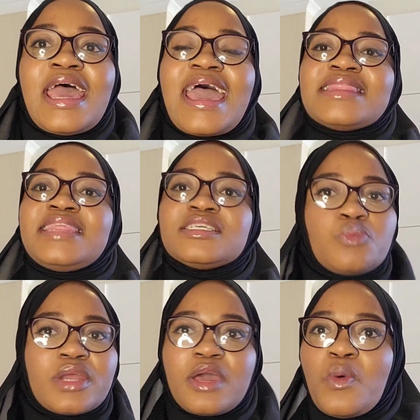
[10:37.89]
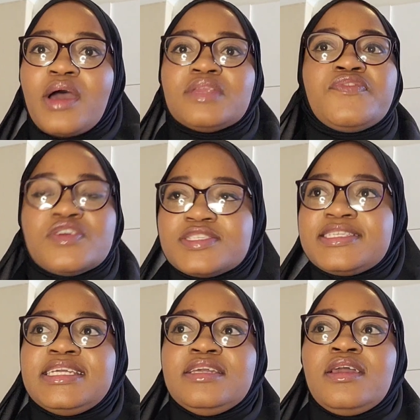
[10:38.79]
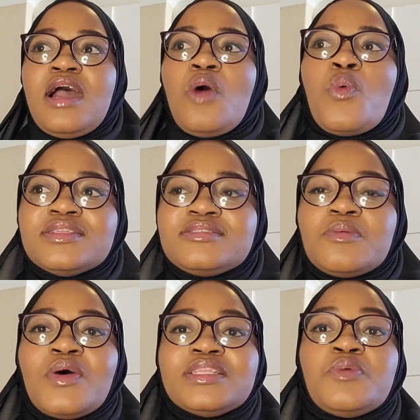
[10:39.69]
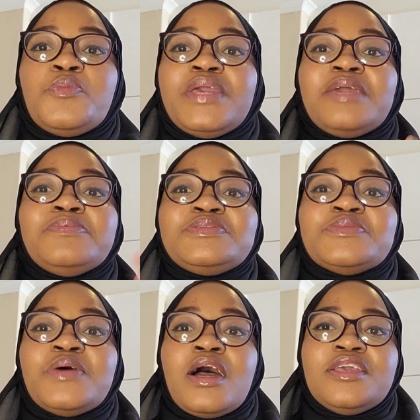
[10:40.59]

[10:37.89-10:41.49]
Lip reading: And that's what I want. Firstly, I want someone that will be able to,